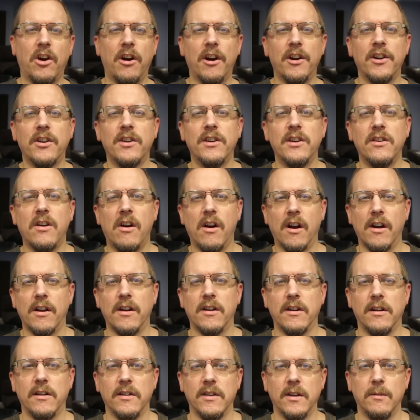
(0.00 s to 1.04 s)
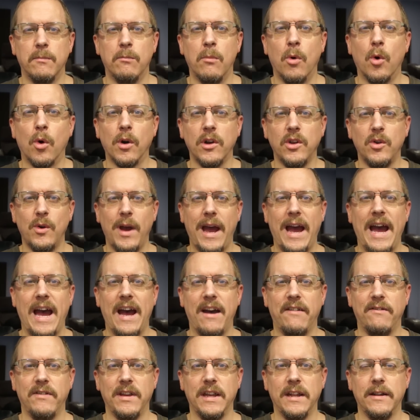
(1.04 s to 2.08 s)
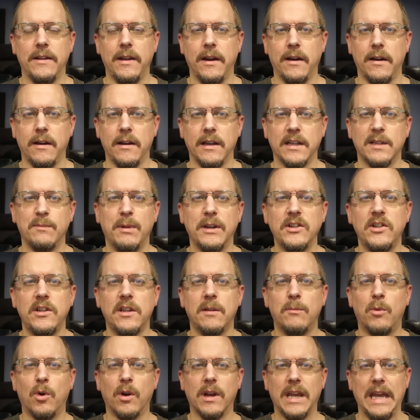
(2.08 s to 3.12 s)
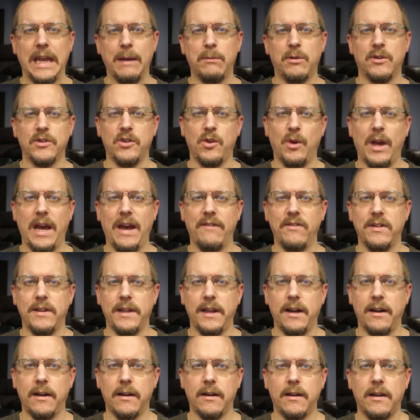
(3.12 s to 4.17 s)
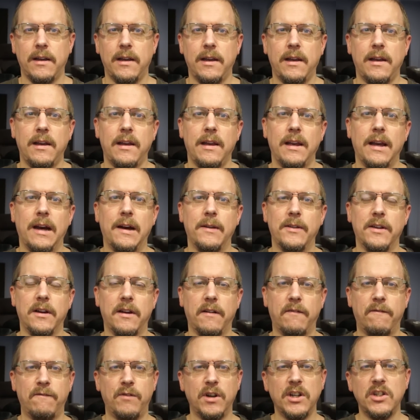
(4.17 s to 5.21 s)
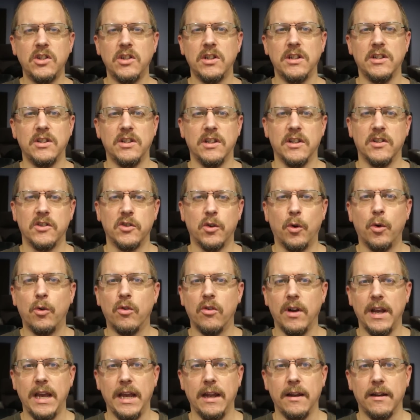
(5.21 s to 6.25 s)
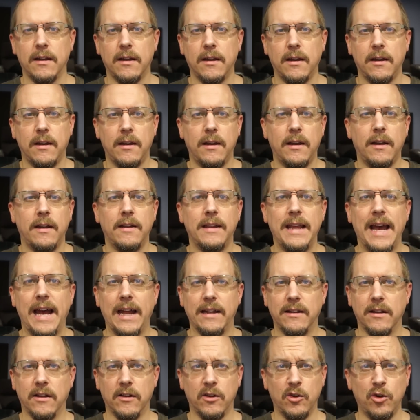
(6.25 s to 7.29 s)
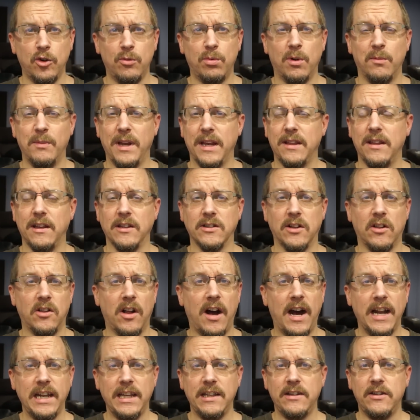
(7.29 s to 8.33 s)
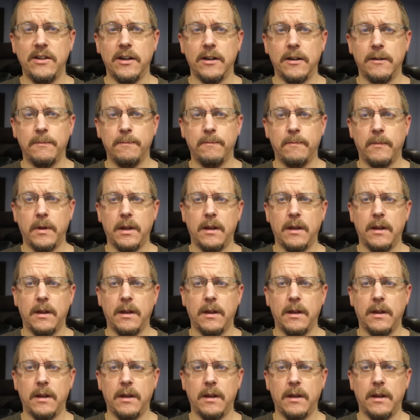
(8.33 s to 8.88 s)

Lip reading: harder and harder the more you have in there, especially the more cables you have in there. The friction is just so great that the lube will make things a lot easier,